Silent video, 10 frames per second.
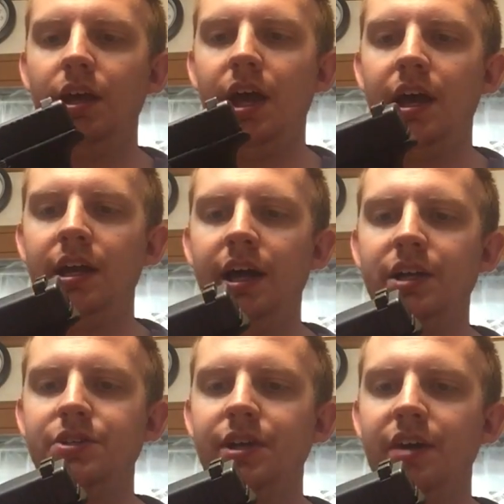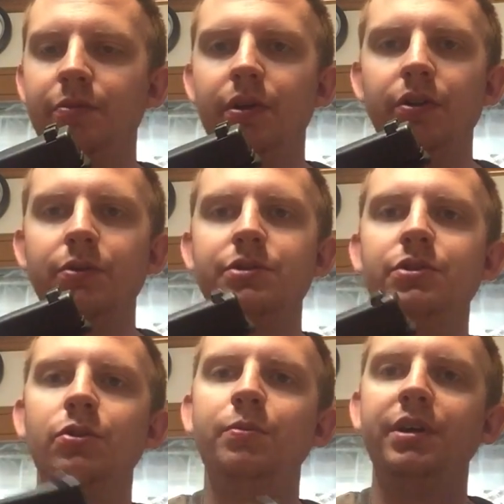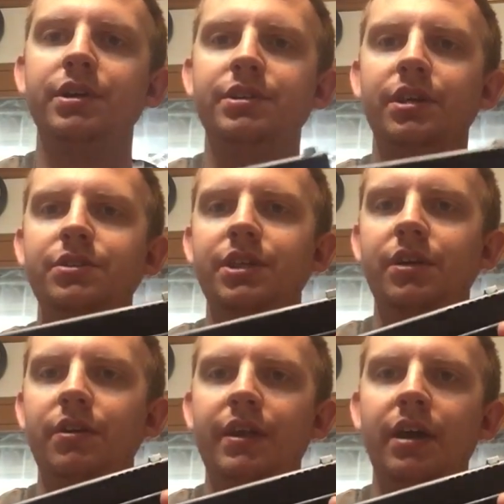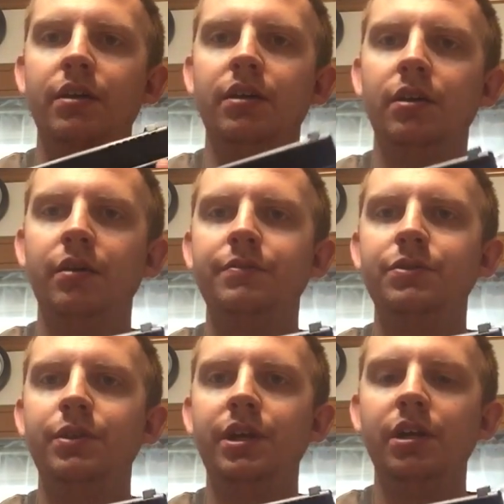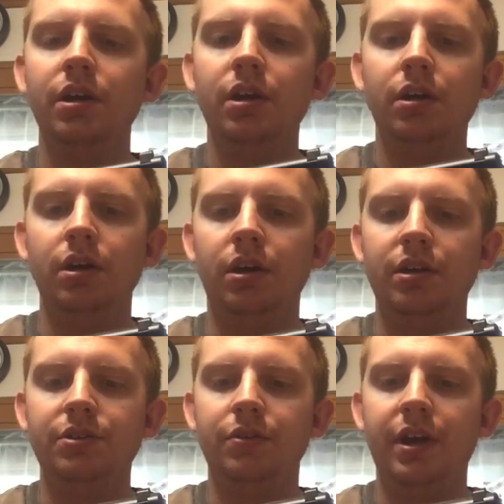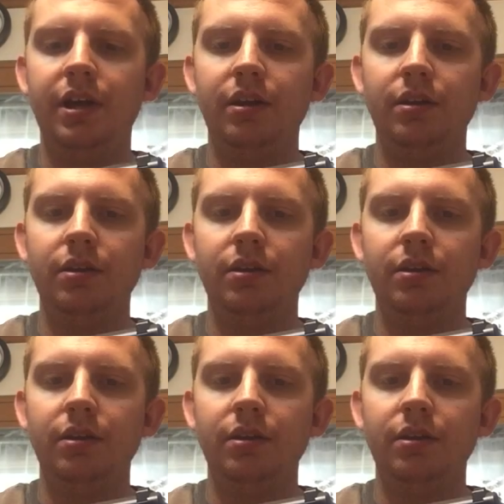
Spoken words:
I actually have one of those too because I used to carry that off duty. It's a great